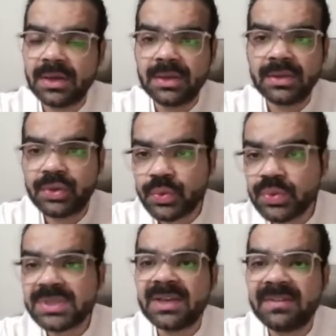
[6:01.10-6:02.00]

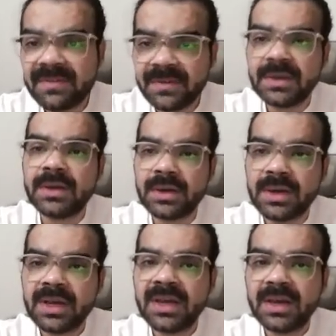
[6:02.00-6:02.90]
using fear,
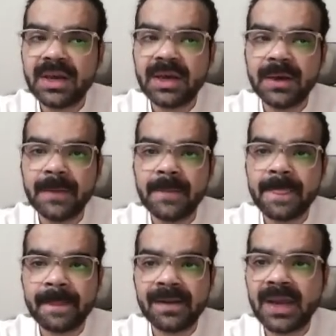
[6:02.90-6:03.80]

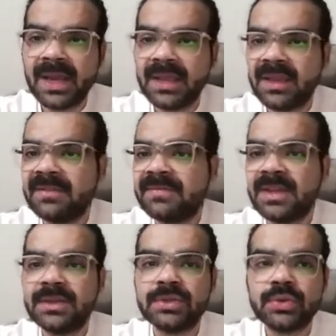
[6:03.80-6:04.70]
like if
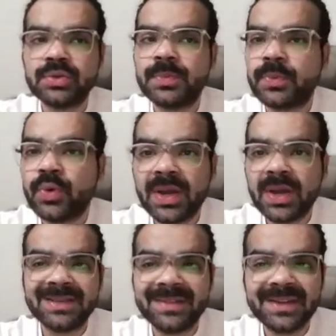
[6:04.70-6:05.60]
they don't
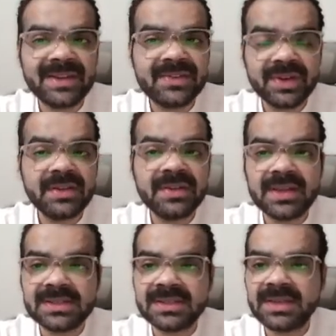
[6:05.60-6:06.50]
proactively treat
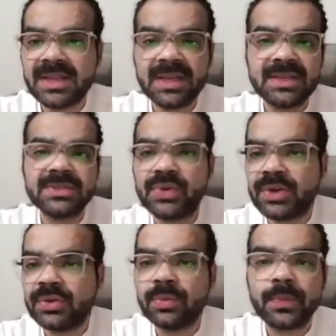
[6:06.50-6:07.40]
this, it is
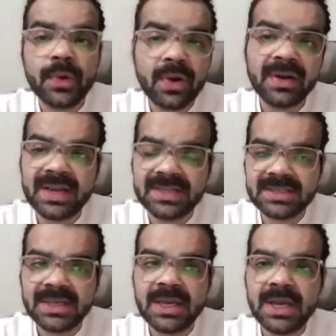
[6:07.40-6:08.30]
going to
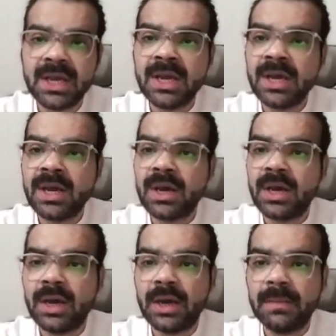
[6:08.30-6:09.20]
progress
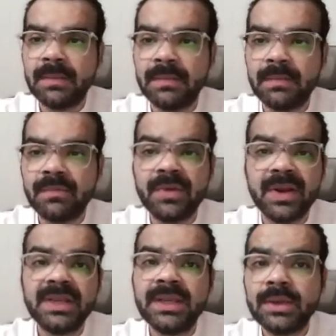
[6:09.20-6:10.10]

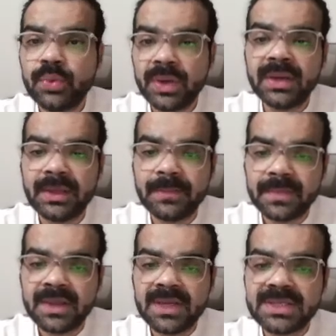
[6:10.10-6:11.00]
very quickly.
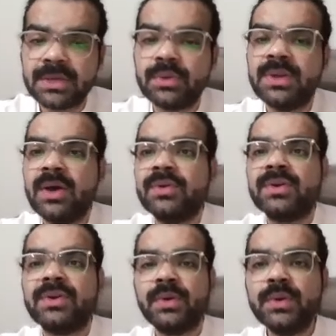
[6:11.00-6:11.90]
So now you're
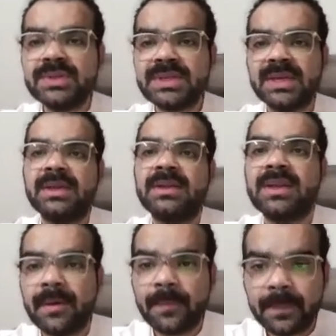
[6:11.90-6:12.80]
using
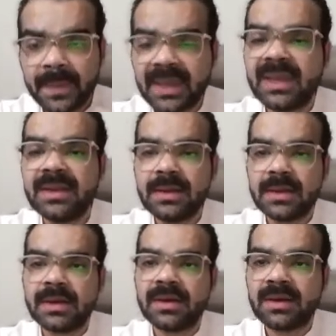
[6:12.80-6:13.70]
now pain,
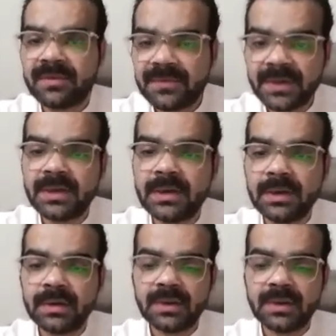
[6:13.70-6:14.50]
fear,